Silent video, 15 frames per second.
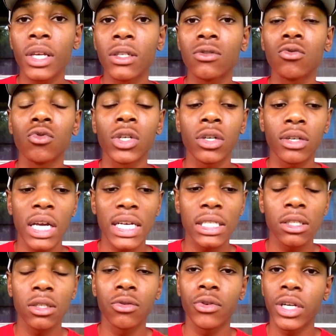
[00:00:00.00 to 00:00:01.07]
It's a real nice
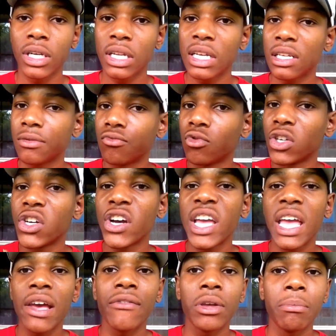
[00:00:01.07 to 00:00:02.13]
cigarette, real
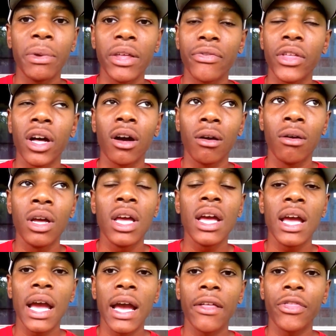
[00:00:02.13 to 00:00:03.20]
heavy menthol
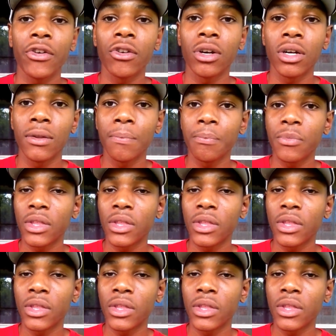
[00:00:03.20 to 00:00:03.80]
after